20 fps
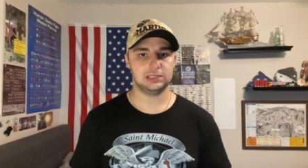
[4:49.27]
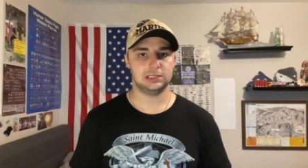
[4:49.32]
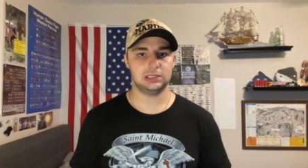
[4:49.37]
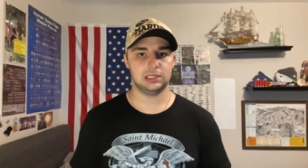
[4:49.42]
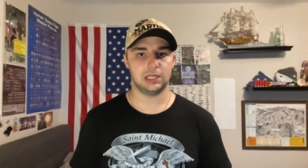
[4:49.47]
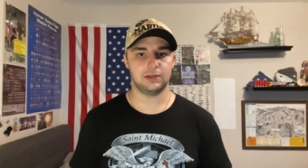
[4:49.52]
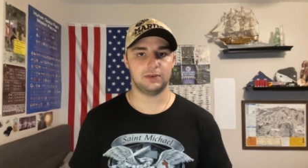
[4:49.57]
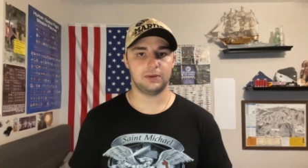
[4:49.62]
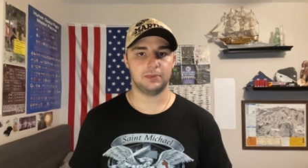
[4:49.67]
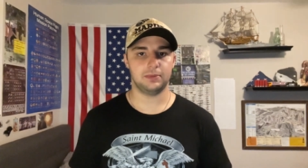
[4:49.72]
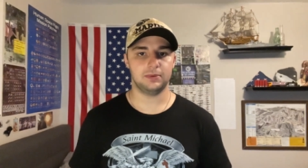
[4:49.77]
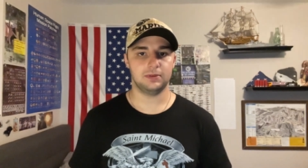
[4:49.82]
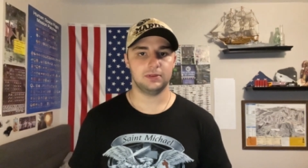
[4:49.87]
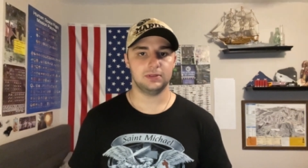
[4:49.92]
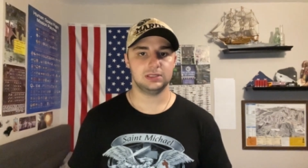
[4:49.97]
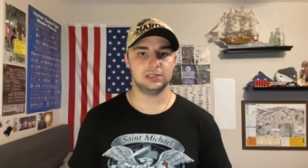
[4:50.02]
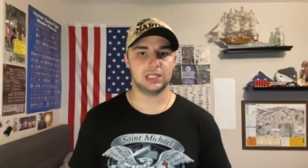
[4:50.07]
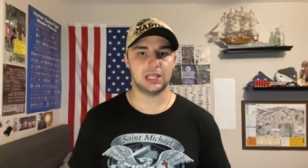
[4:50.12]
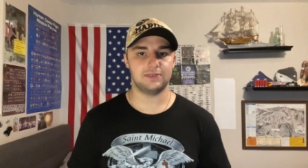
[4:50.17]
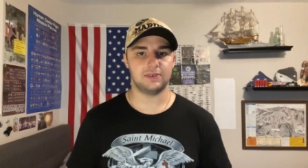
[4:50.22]
save up
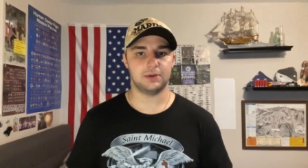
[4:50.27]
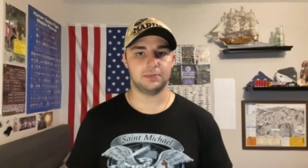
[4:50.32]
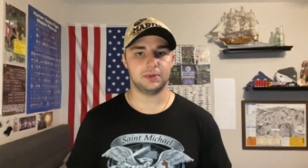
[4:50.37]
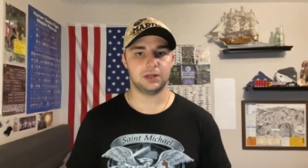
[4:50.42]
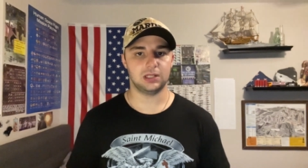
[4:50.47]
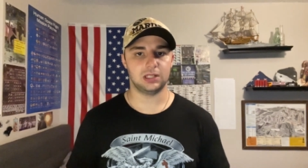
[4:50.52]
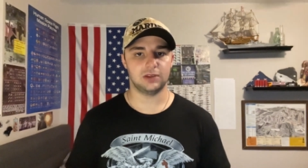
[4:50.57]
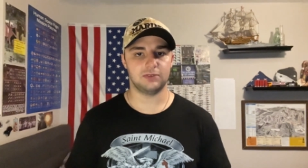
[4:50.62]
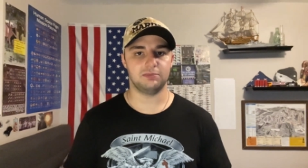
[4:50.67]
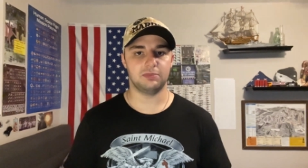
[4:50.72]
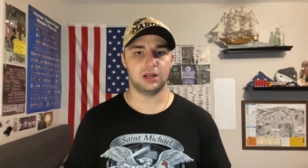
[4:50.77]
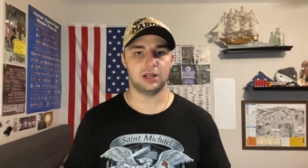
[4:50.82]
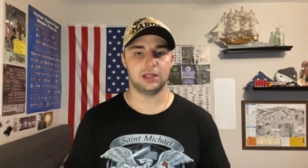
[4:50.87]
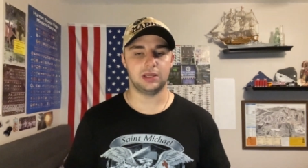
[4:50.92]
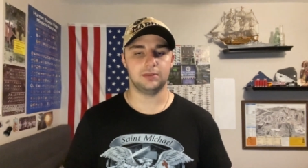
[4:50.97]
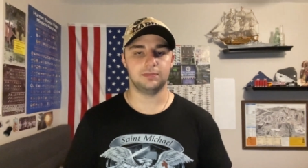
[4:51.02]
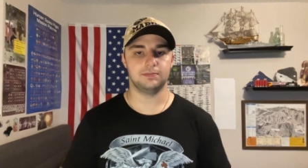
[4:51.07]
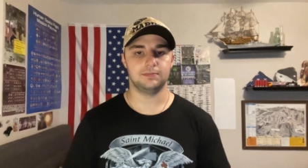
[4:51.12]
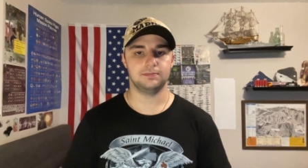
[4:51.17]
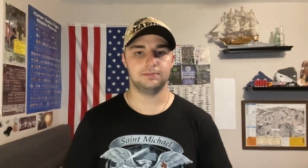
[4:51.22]
save up enough money.